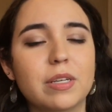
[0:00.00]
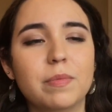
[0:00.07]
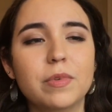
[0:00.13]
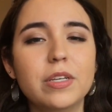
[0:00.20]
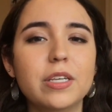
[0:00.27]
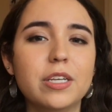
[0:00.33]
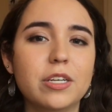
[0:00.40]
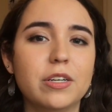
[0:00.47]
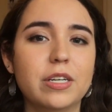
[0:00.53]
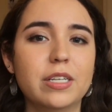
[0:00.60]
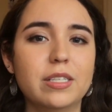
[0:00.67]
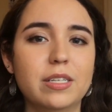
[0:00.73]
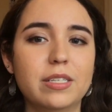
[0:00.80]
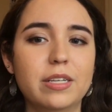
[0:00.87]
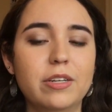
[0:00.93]
I'm really
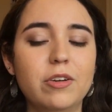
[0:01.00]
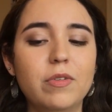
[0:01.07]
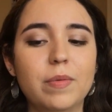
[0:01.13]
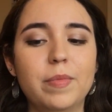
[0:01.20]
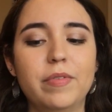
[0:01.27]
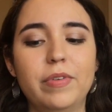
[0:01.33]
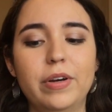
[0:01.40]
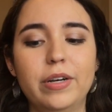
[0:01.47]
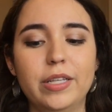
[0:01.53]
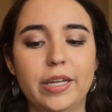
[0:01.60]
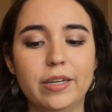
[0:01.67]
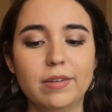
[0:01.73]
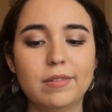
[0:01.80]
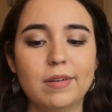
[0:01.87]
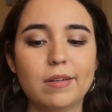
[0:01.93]
curious, because I know I'm a very
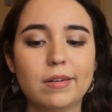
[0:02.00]
like